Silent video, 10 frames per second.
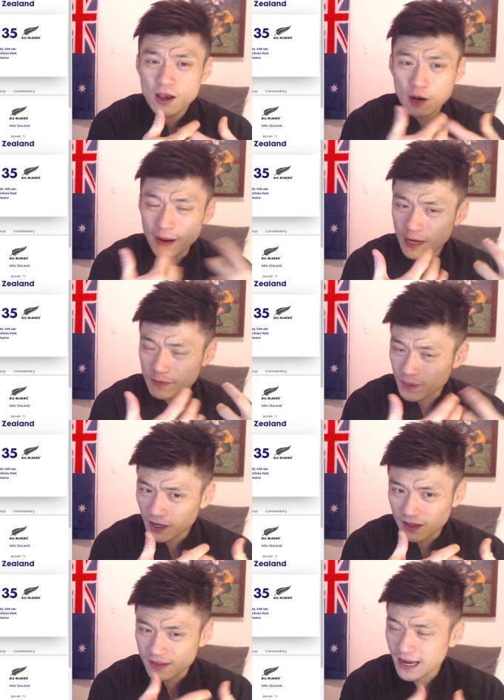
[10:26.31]
Might have been bigger
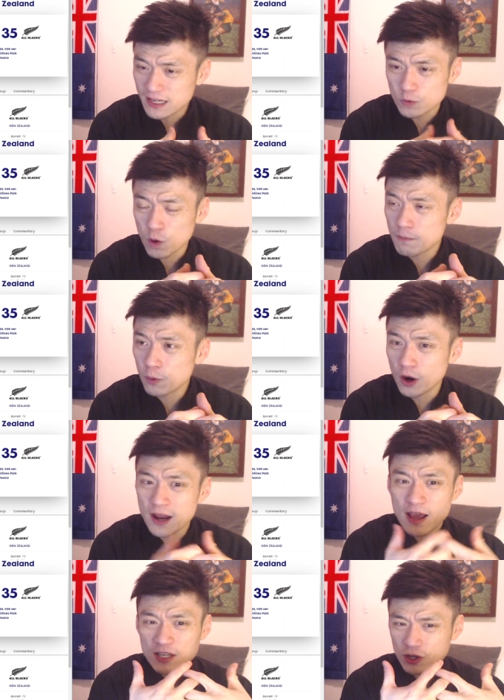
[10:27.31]
than that at one point.
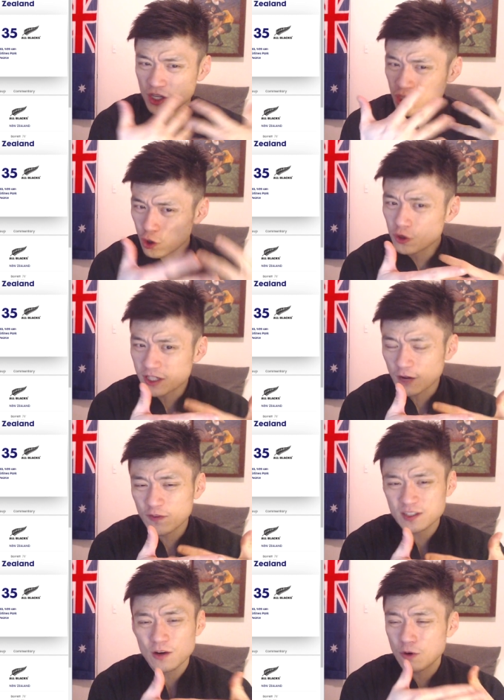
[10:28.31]
So a huge
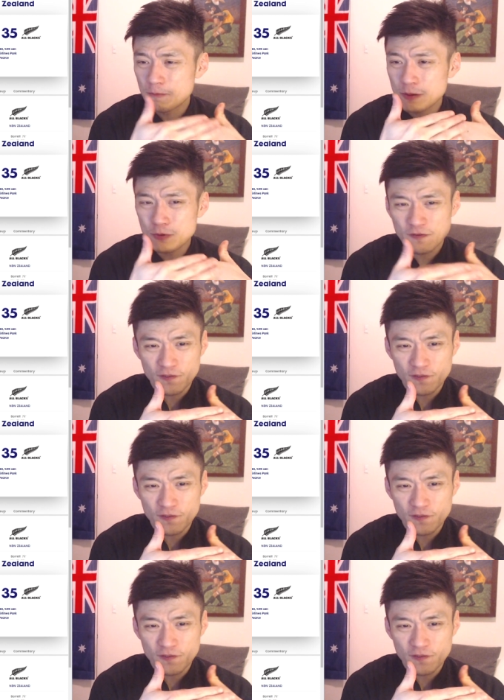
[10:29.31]
deficit where people,